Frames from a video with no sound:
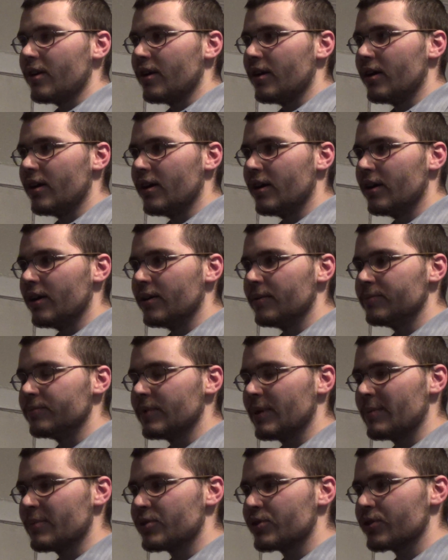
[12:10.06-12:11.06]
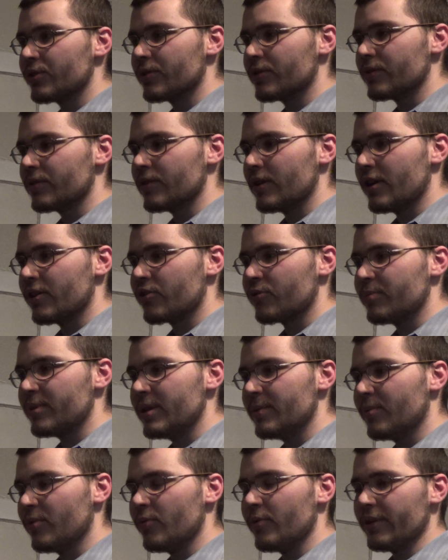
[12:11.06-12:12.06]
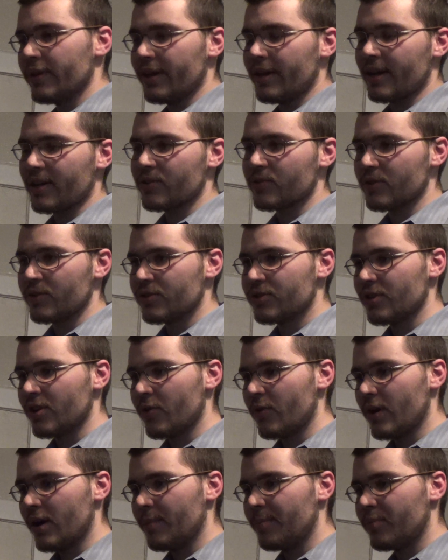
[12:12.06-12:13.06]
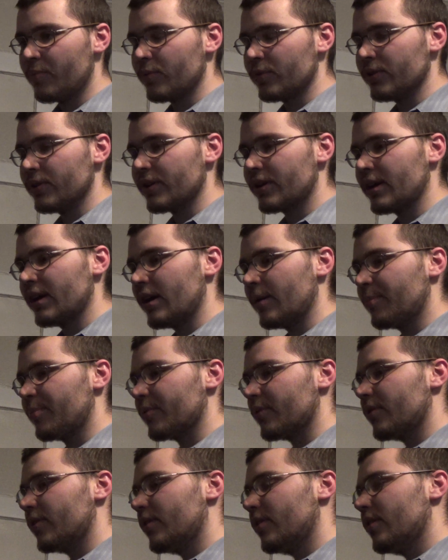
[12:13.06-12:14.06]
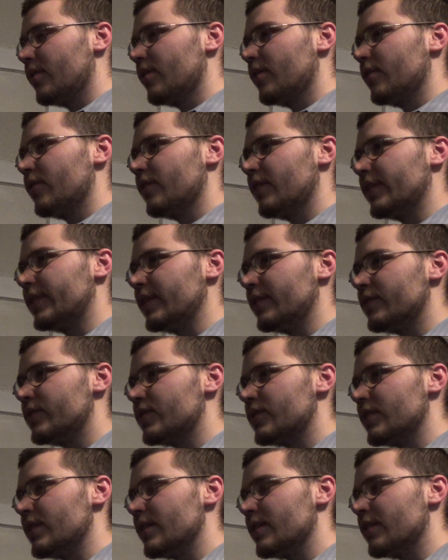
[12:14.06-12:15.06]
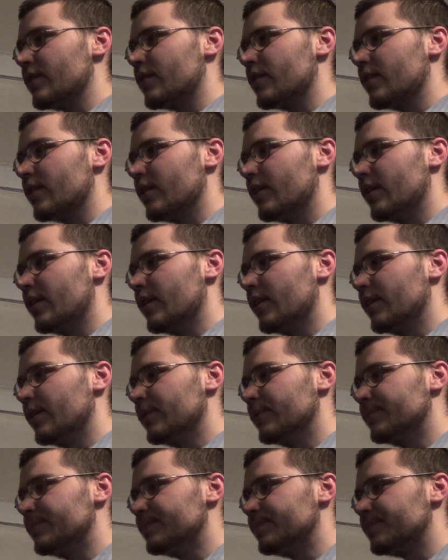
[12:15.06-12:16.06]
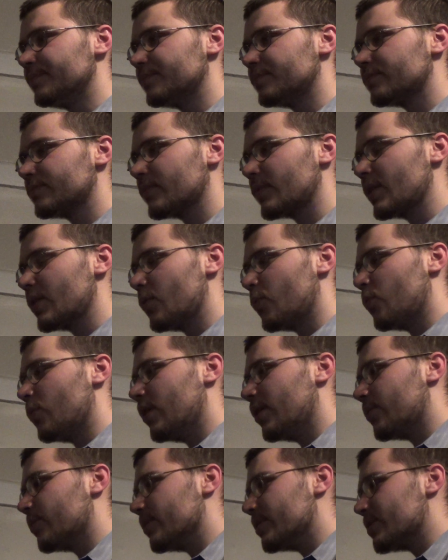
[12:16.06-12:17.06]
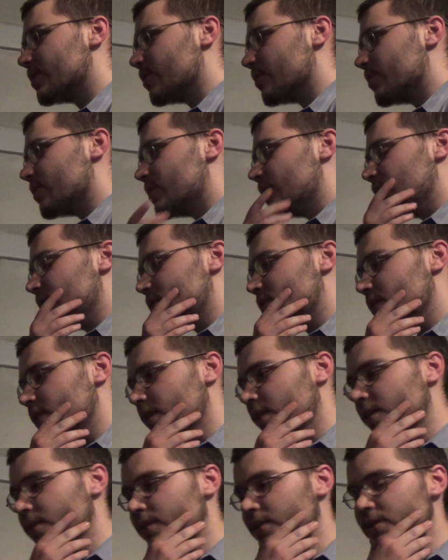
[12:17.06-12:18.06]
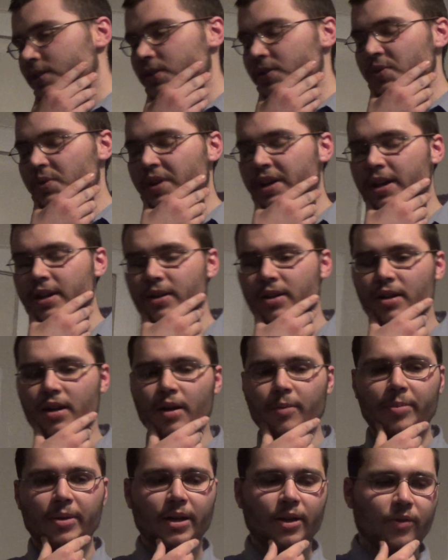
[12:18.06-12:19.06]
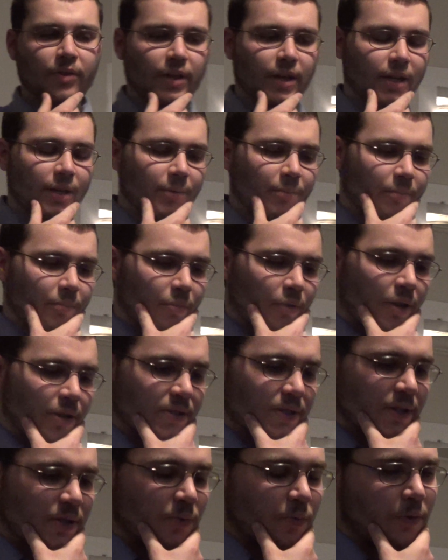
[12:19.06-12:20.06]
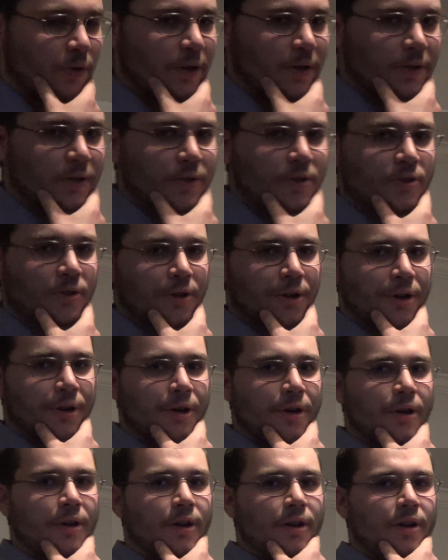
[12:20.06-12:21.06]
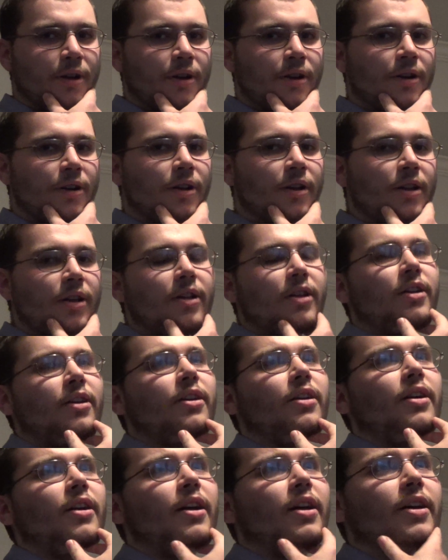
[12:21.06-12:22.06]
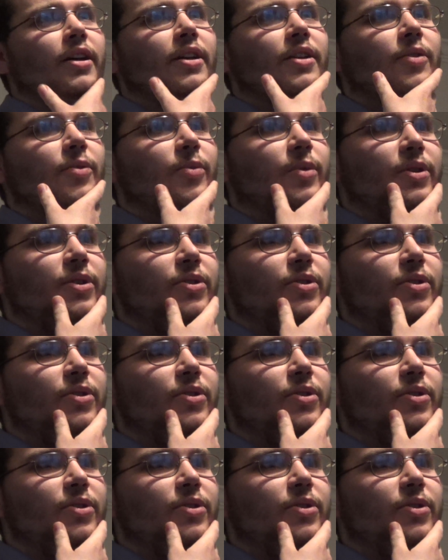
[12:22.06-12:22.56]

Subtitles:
I'm sure other people, when they actually show up, will look up that they've seen. One was there's this organic compound that can process wood into sugar, and